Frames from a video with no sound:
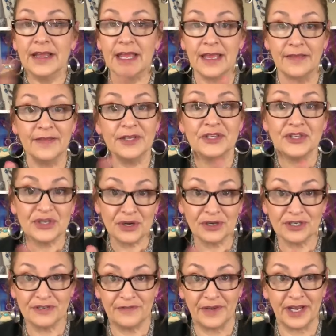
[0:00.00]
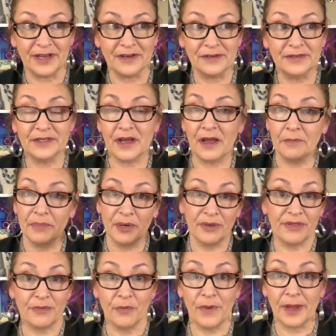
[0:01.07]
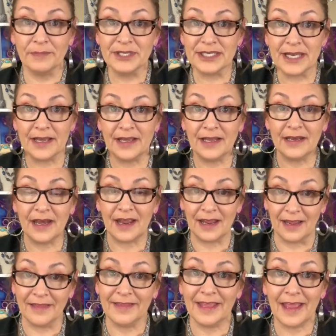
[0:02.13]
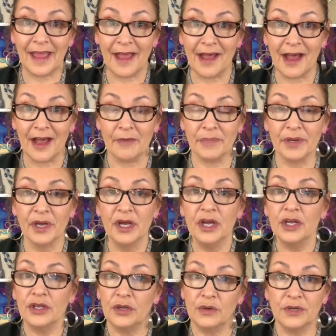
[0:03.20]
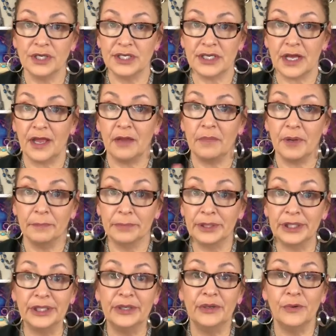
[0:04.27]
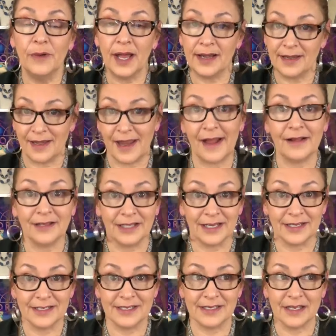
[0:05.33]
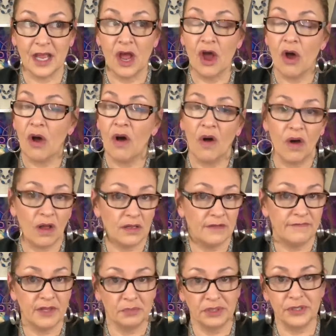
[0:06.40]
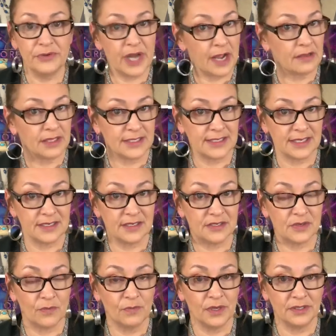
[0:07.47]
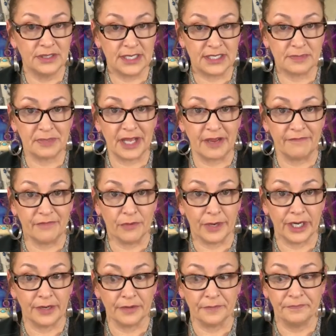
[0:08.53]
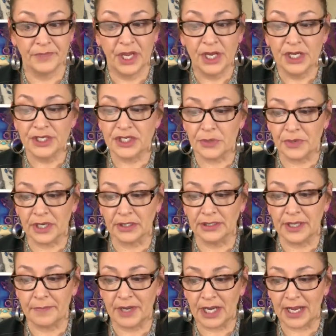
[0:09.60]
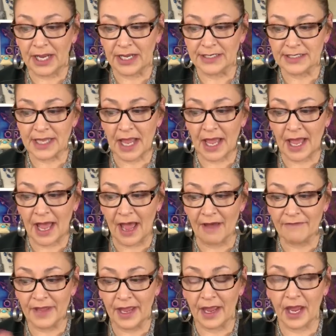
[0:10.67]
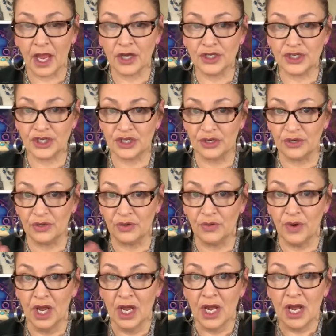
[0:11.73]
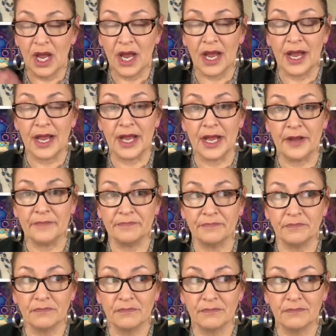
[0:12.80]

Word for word: in the search field on both the website and the app, you could type blue necklace. All of the blue necklaces will display for you. So it eliminates having to um,